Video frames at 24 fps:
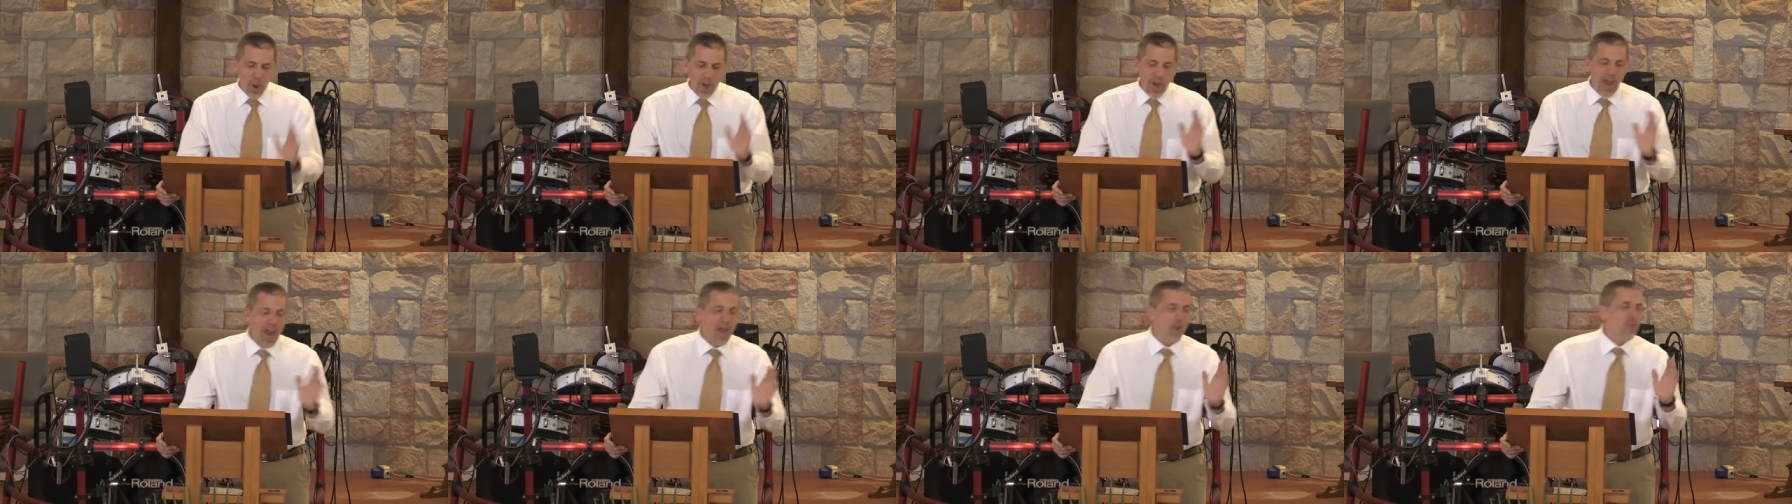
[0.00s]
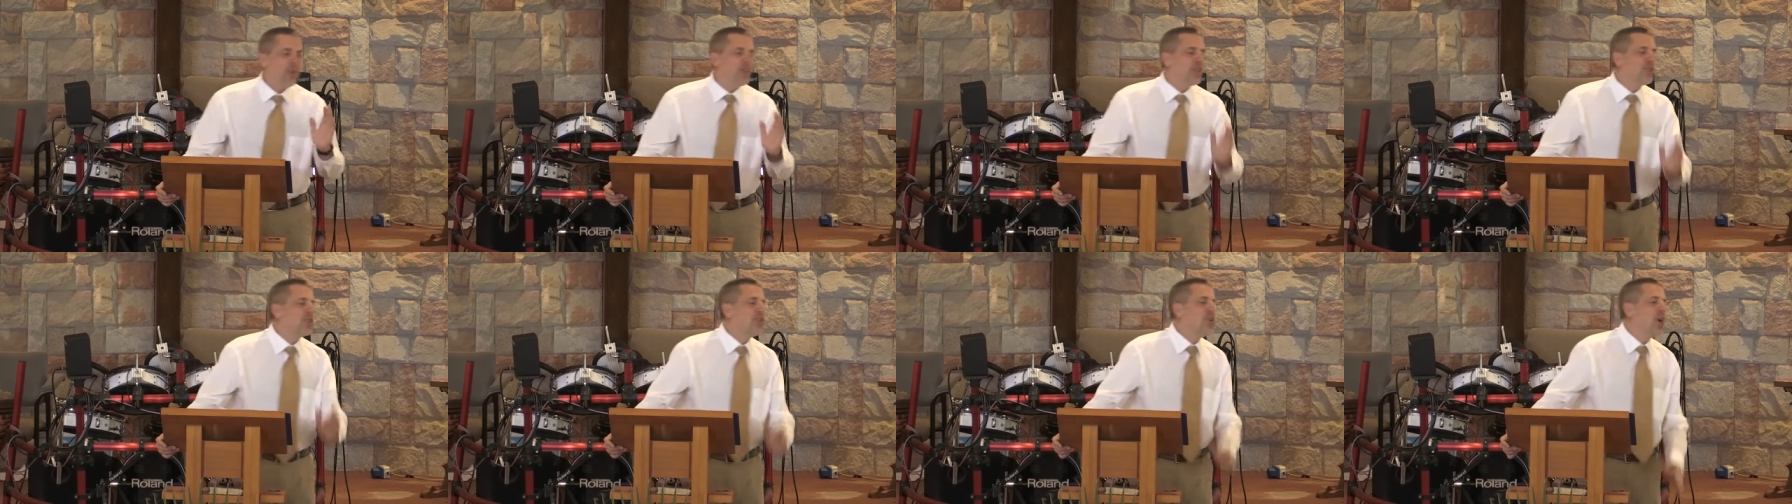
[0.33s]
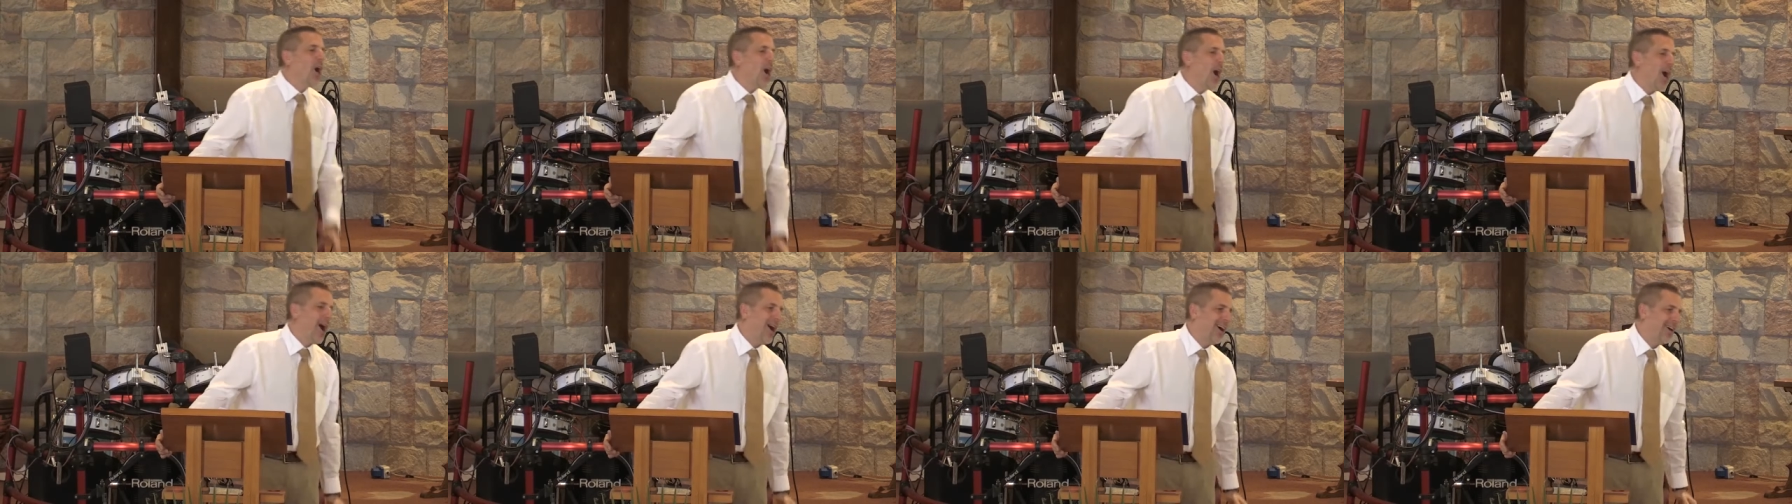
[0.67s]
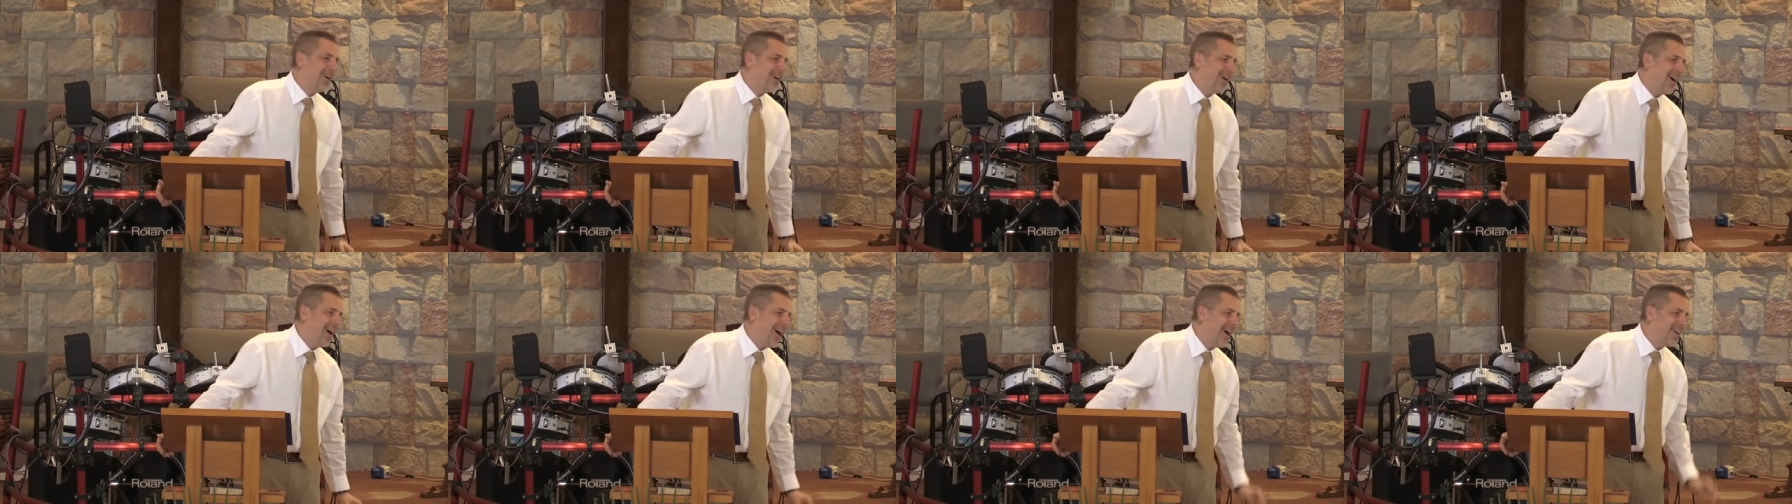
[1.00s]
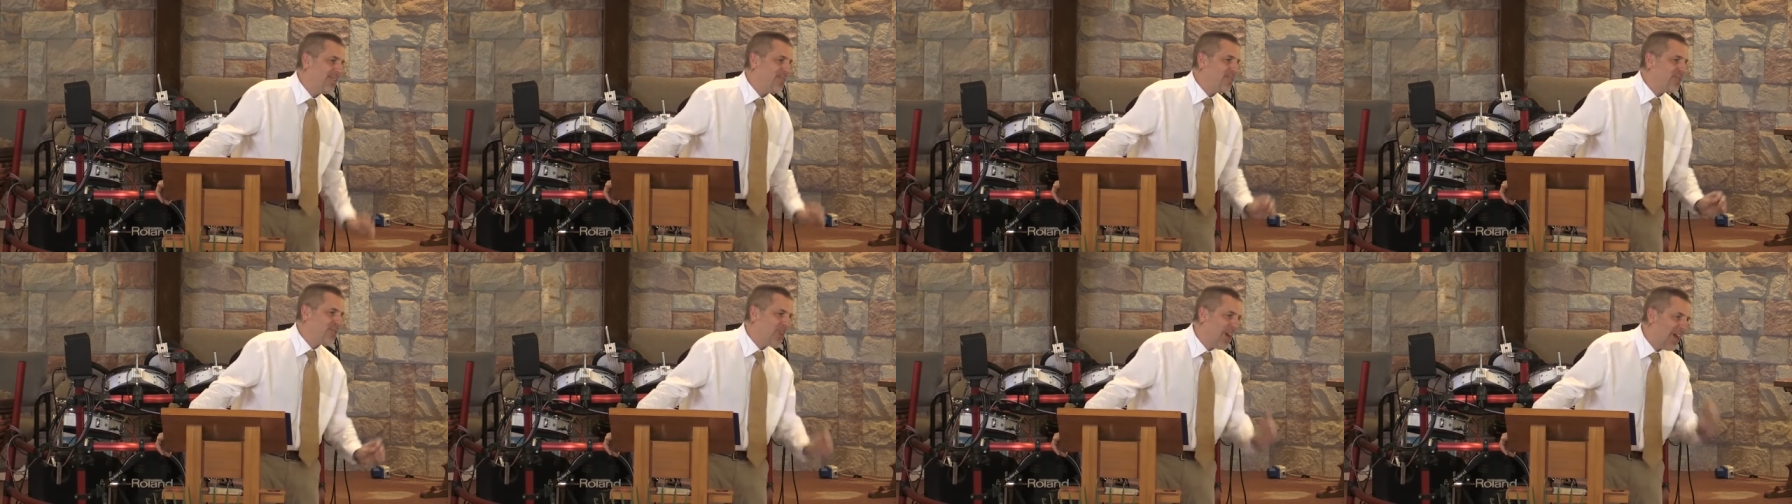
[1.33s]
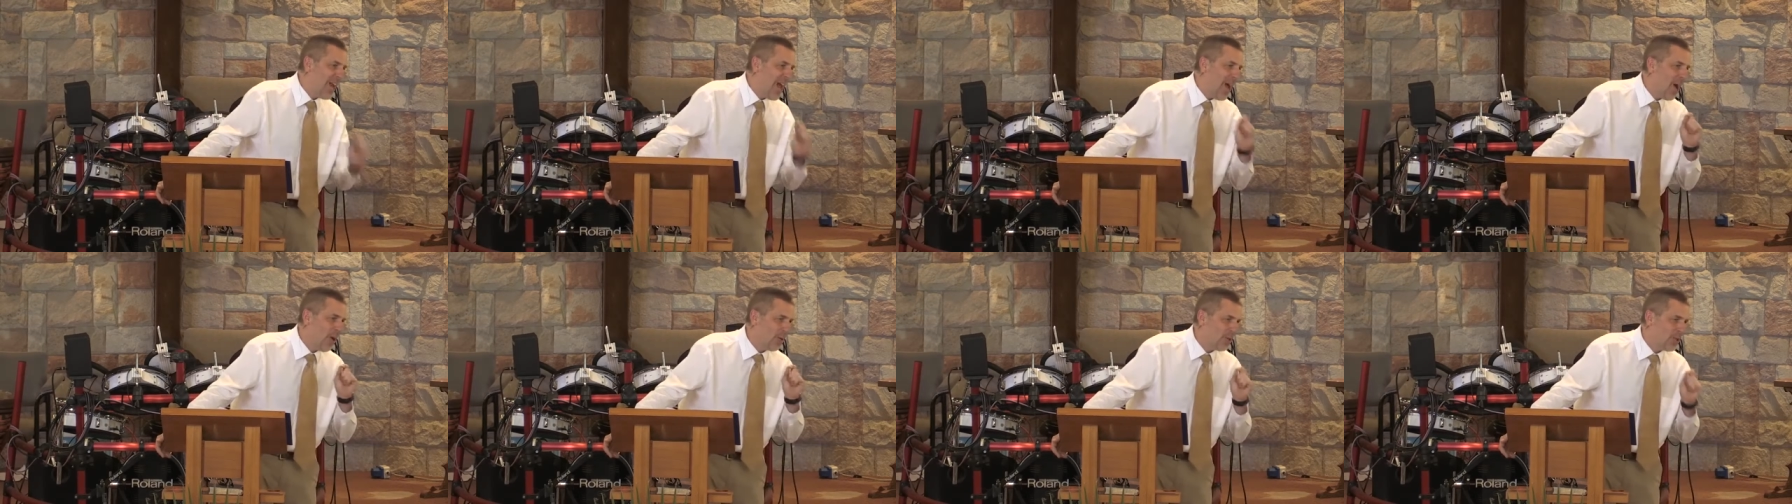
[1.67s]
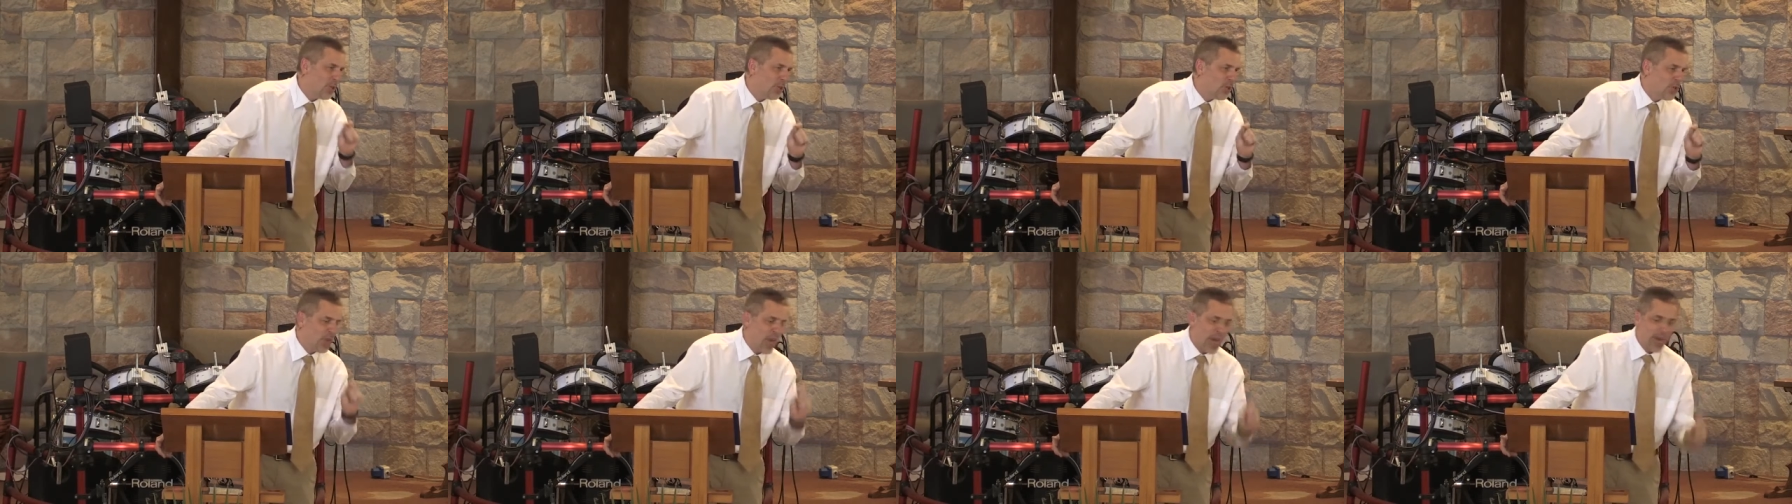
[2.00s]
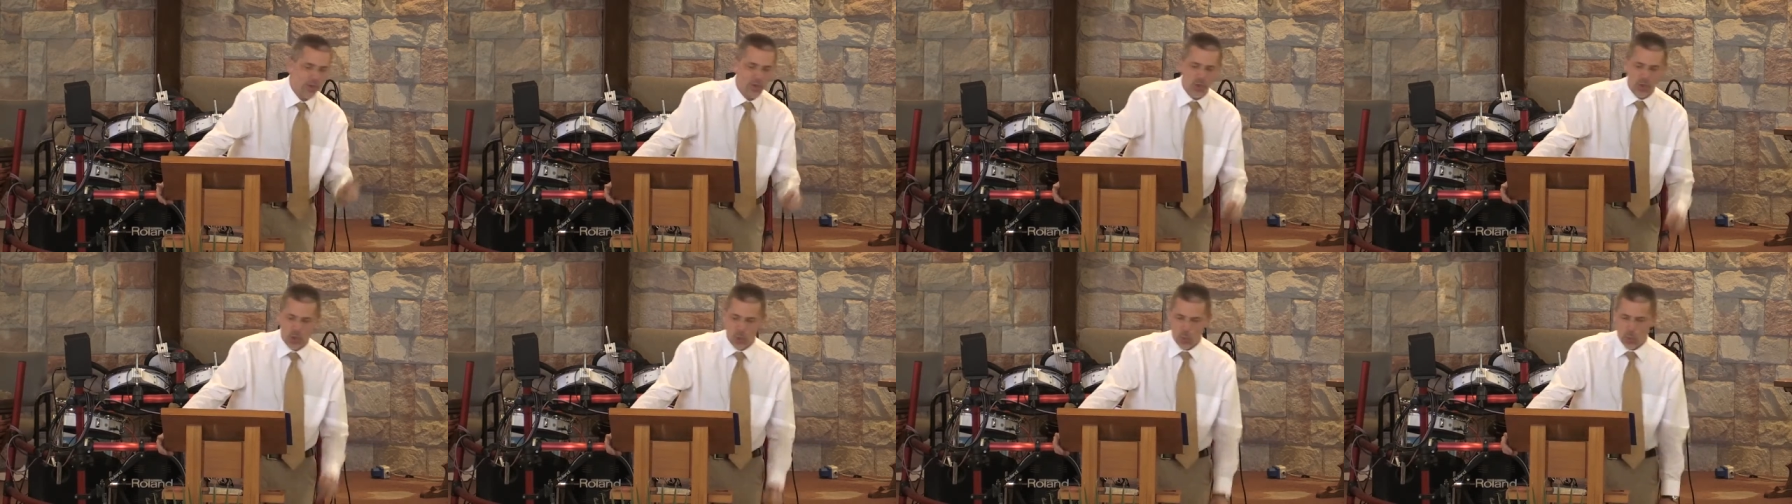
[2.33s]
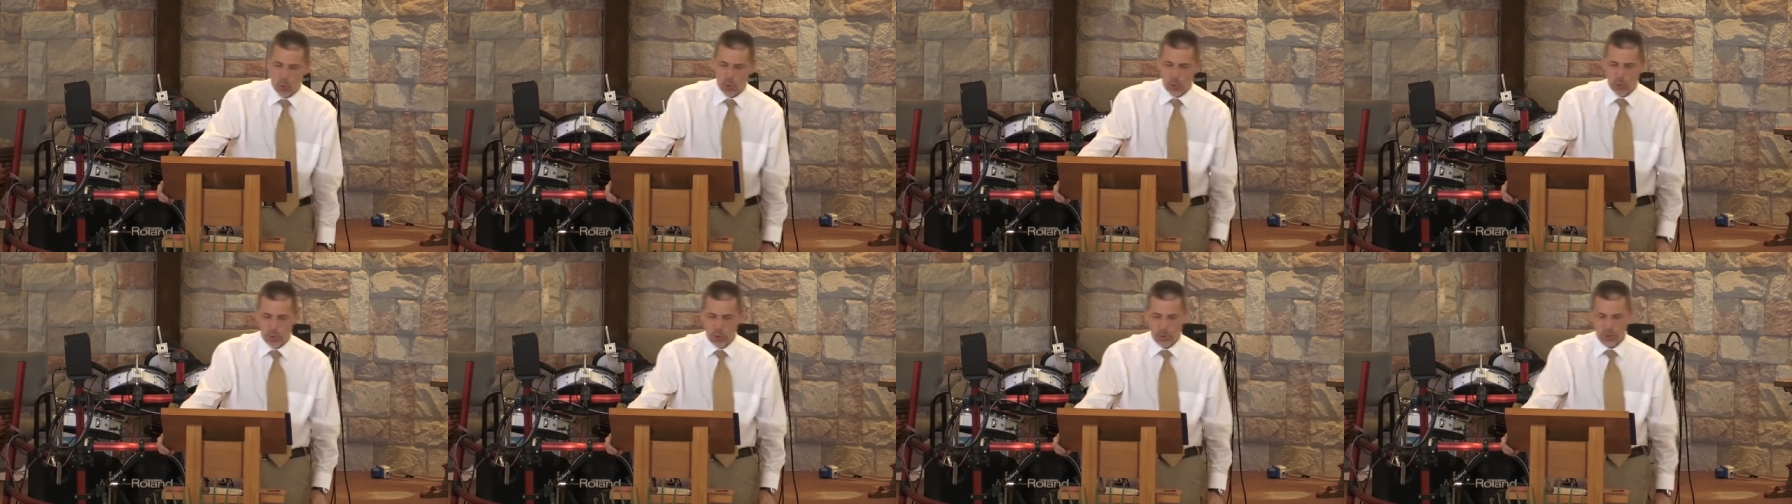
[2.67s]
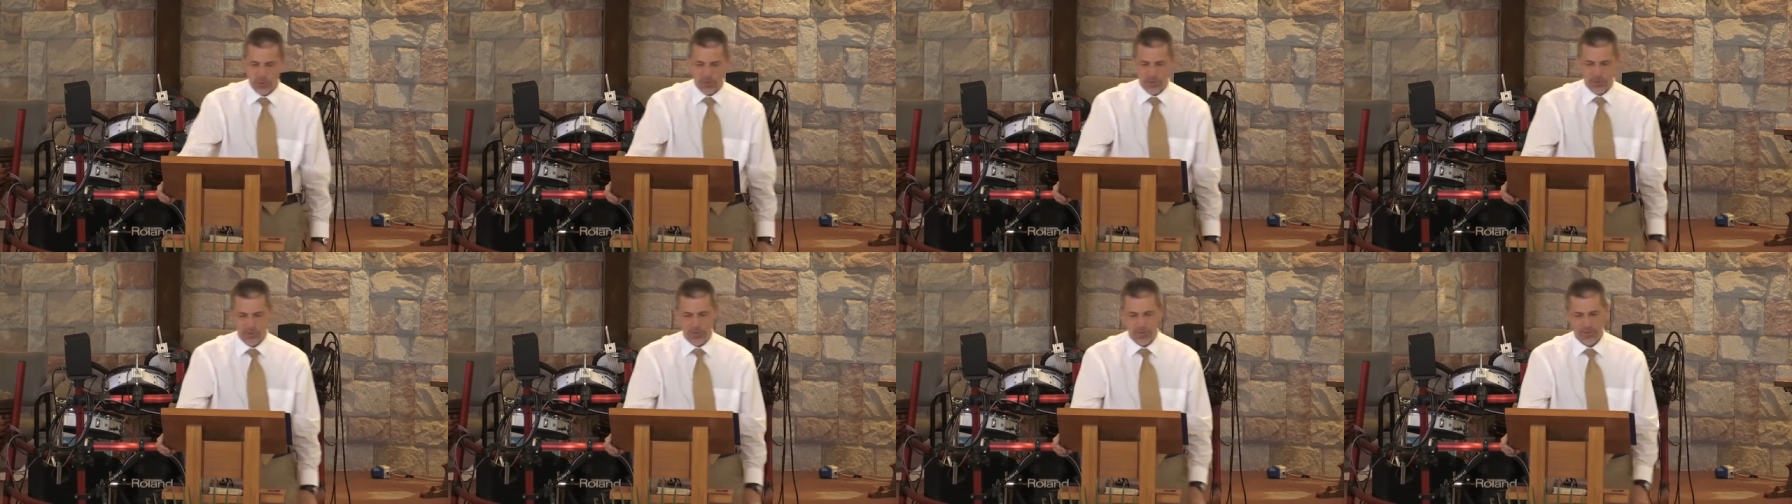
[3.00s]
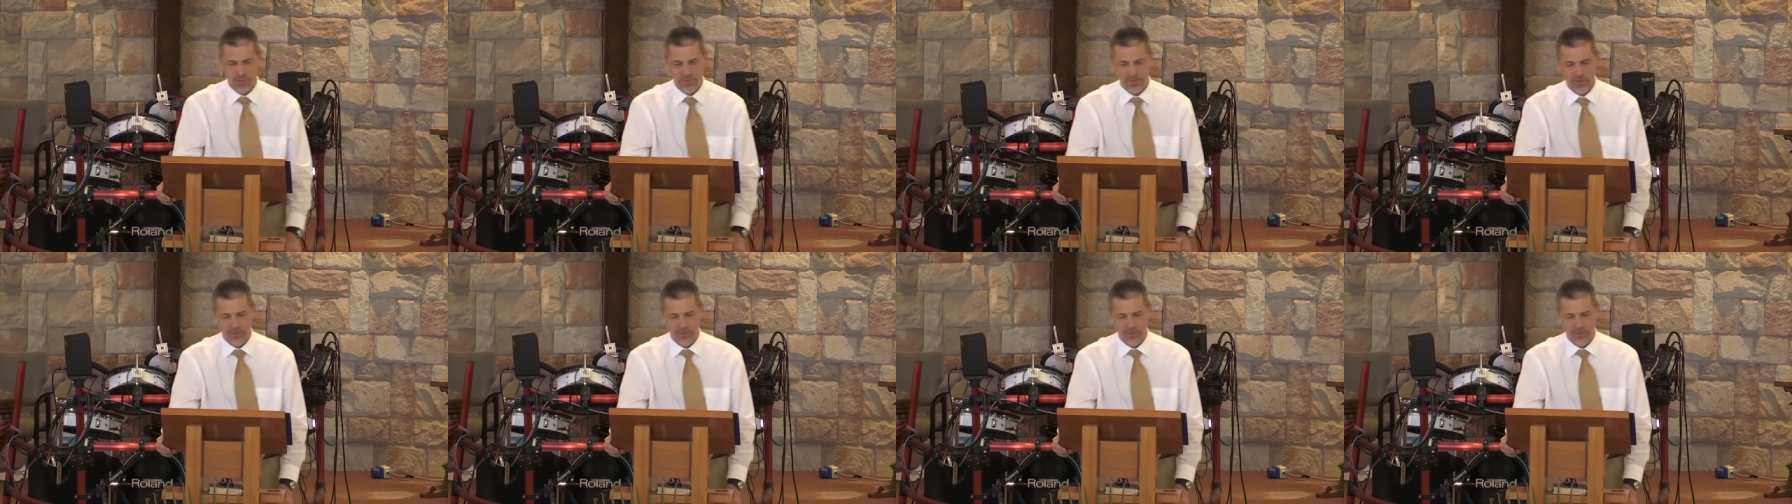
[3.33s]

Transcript: When I was young, I set out to change the world.